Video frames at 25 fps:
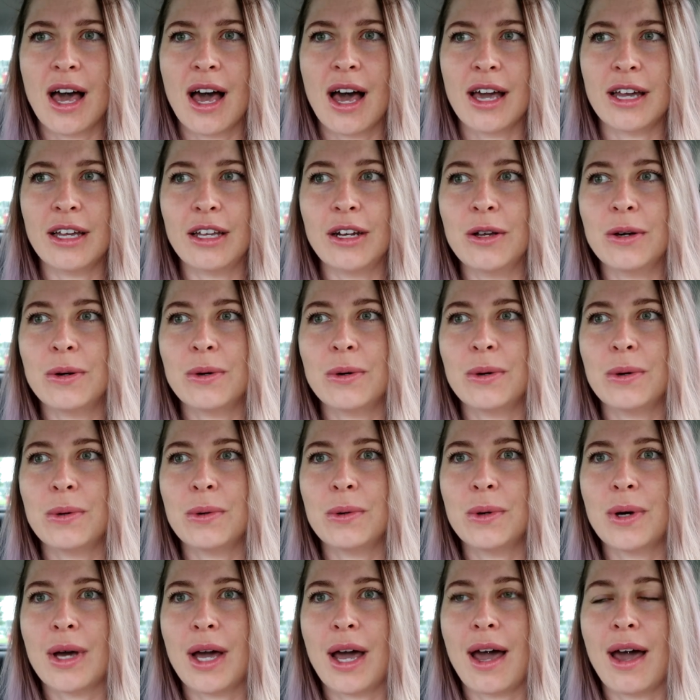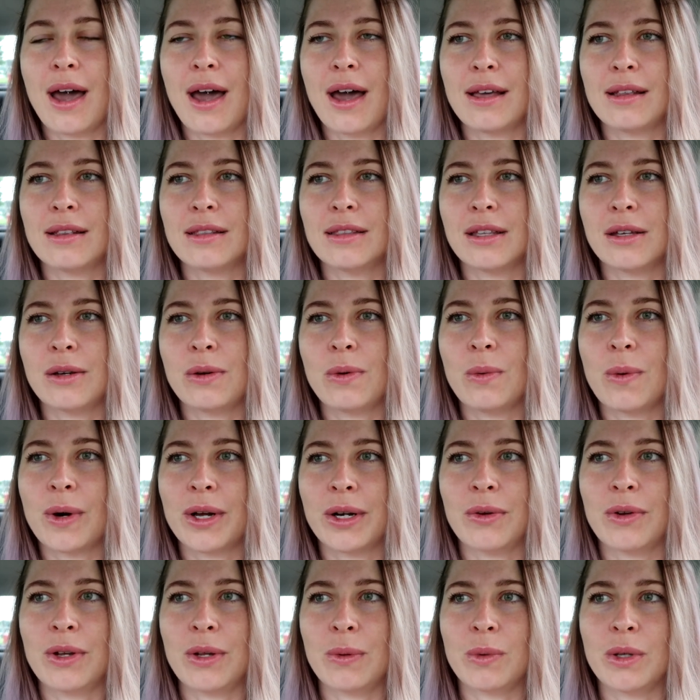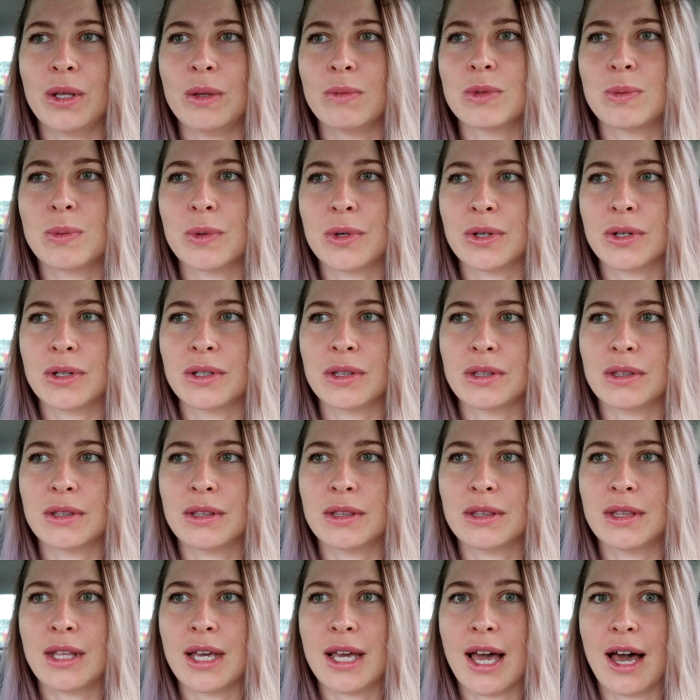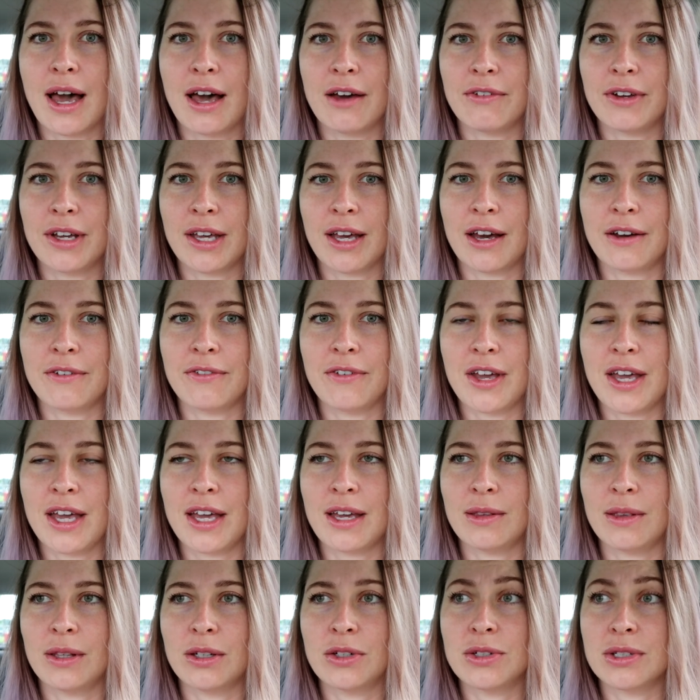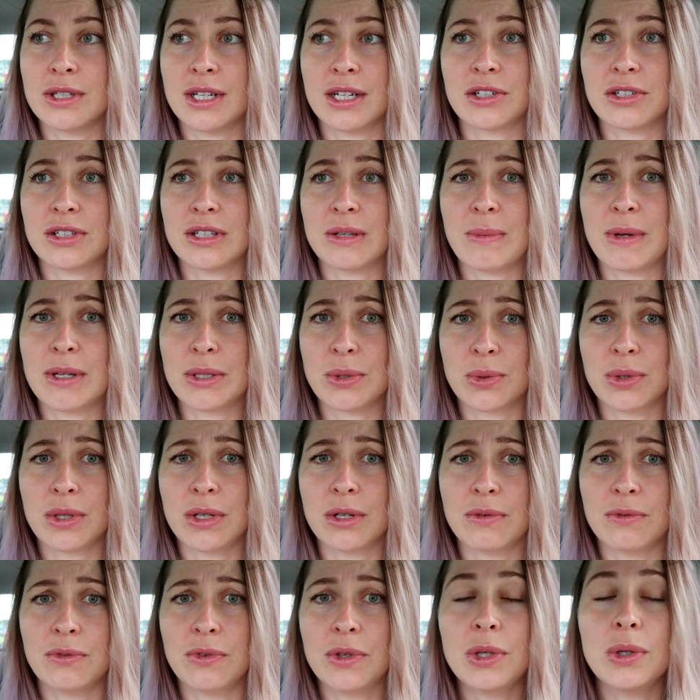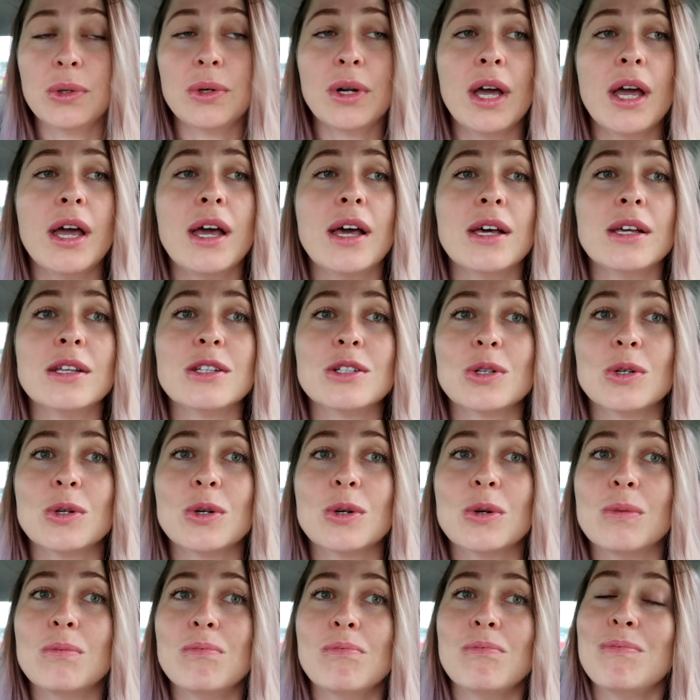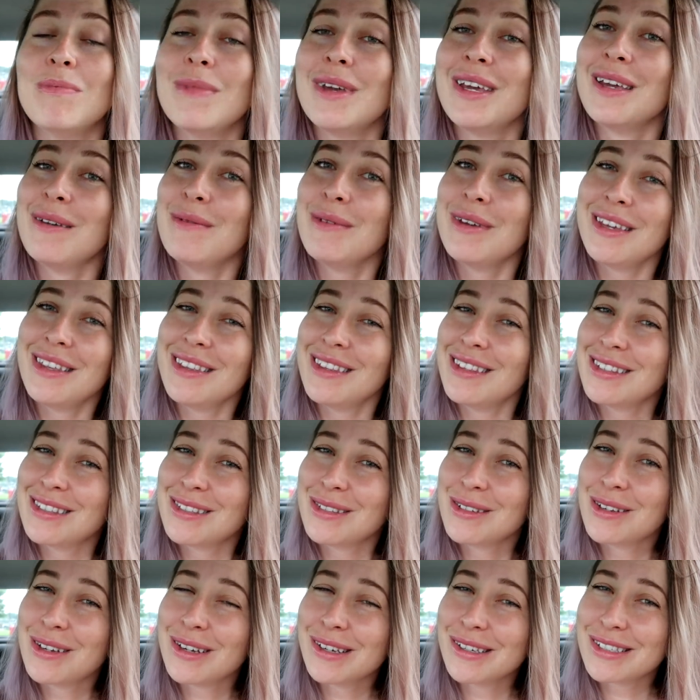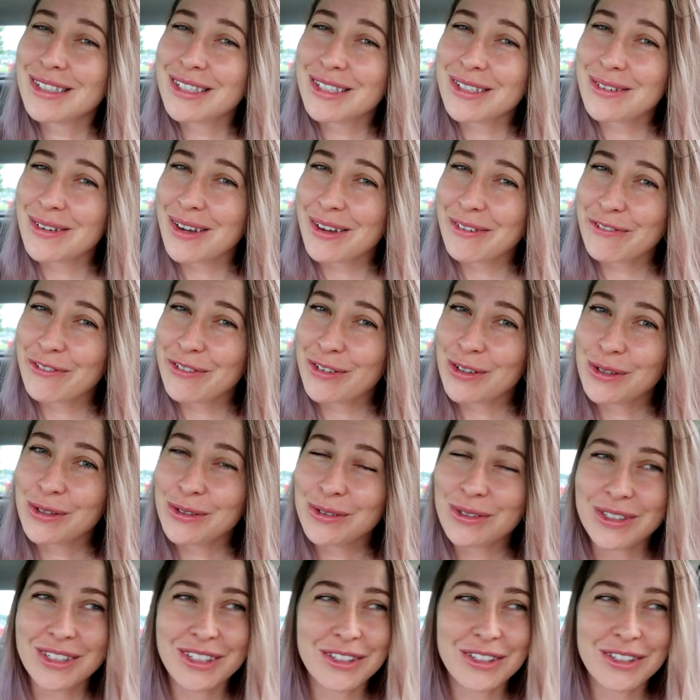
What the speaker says: I know at the winery in Williamsburg, they have a cafe that just actually makes really good food. So maybe this will also have food.